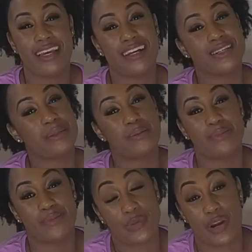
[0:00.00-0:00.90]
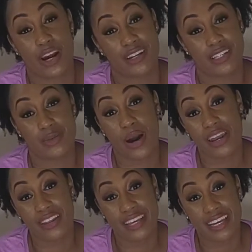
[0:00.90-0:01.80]
here's some facts regarding
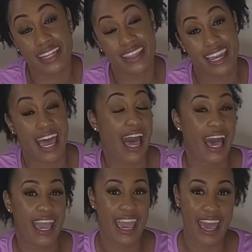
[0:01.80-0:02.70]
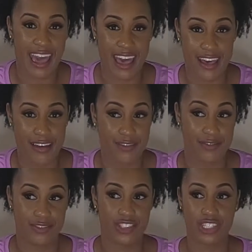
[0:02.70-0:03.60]
swaddling that I
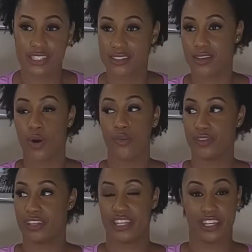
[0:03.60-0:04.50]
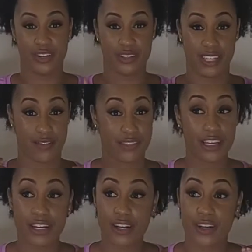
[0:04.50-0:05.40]
have just over the years have
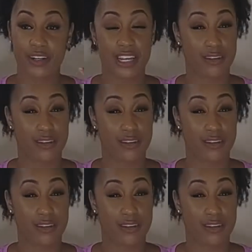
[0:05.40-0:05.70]
learned,